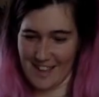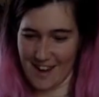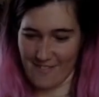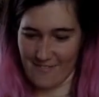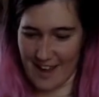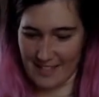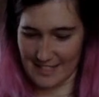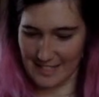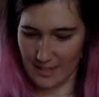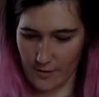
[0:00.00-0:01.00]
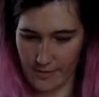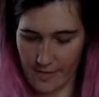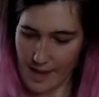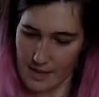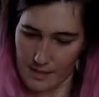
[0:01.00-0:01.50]
All right, so
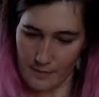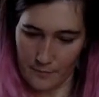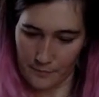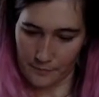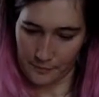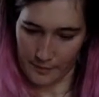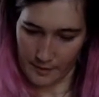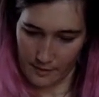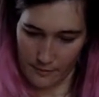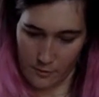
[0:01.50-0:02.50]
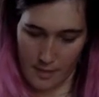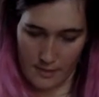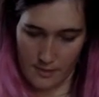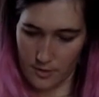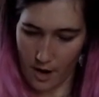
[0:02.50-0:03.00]
then for my
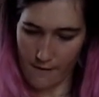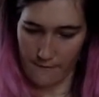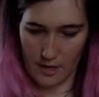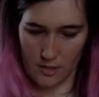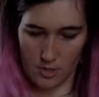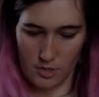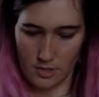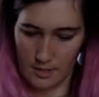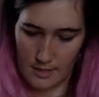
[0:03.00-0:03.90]
starfish,